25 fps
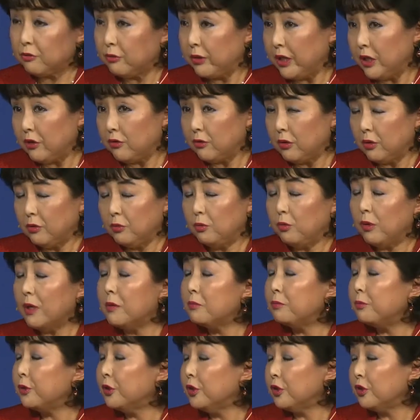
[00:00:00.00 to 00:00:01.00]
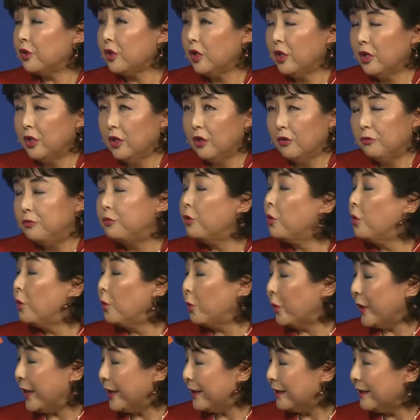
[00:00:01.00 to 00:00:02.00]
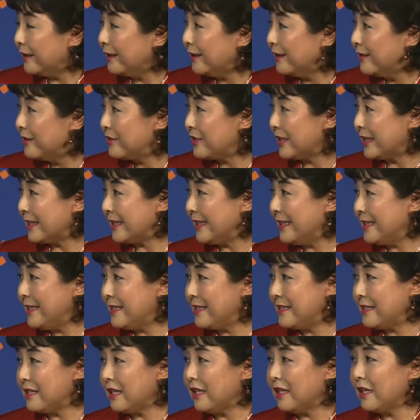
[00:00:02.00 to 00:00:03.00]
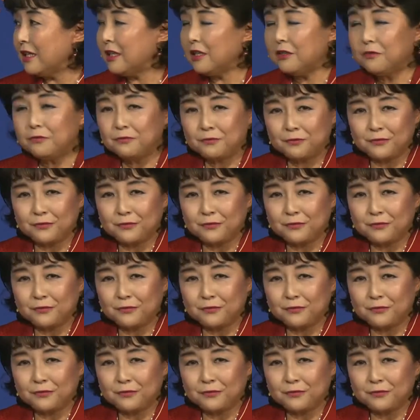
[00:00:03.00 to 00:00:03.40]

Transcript: rate of 1.41. So at least I